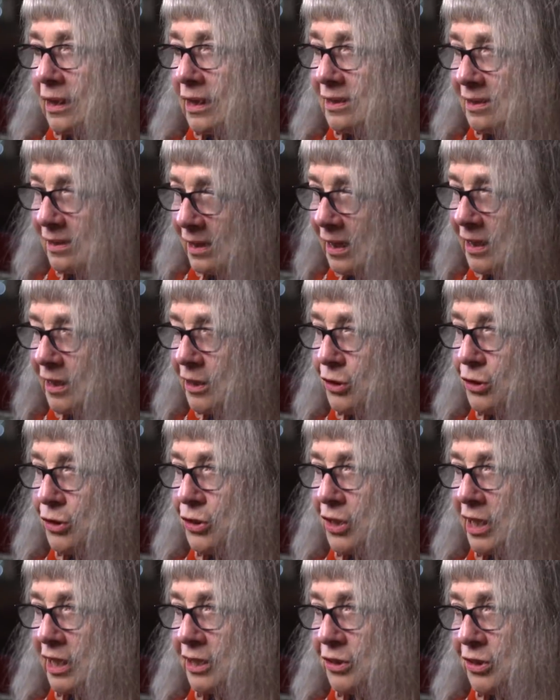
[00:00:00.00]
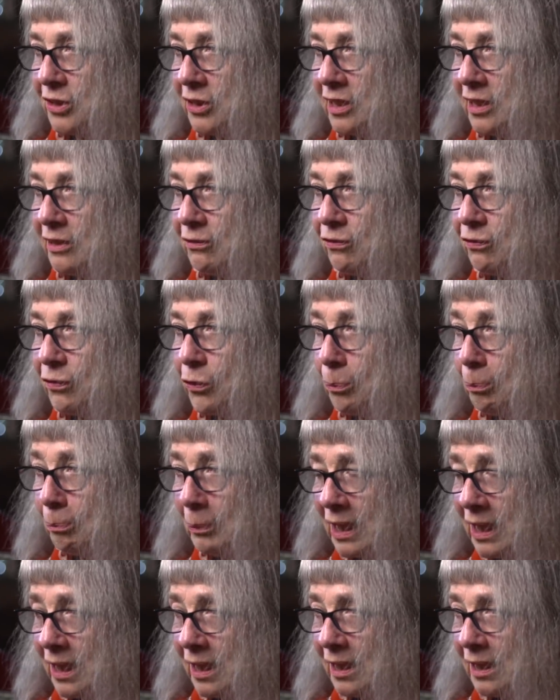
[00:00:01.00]
The second tragedy for
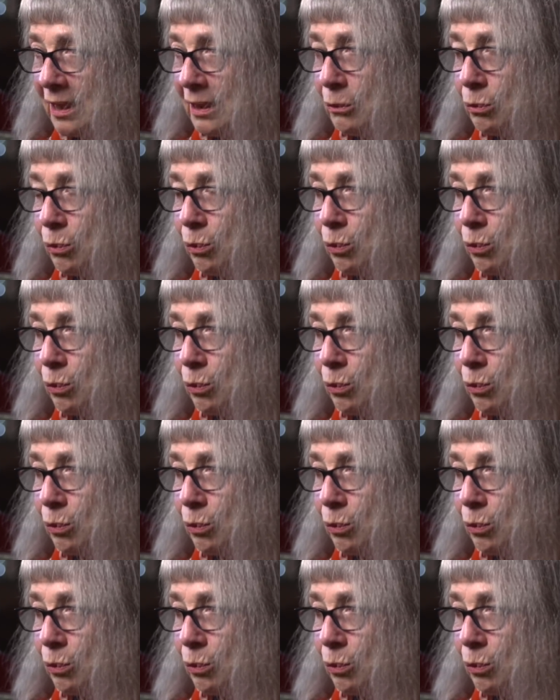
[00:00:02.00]
me